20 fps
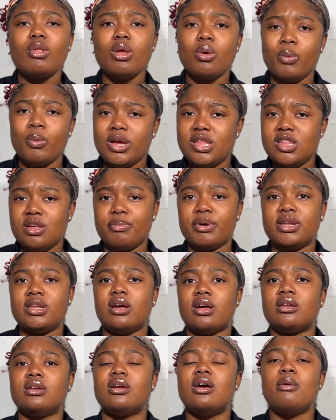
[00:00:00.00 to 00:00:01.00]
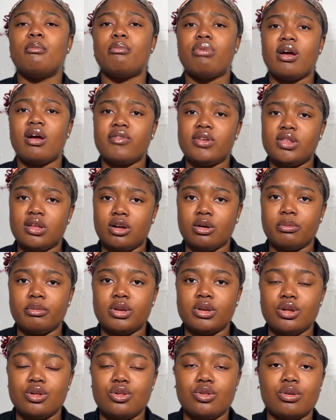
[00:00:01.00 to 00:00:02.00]
way cheaper than private
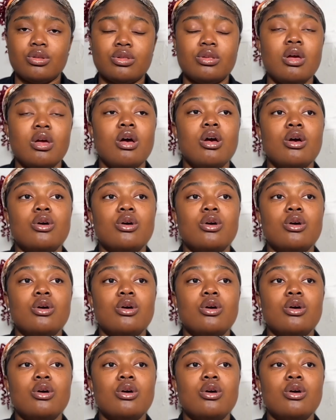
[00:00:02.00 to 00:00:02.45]
accommodations.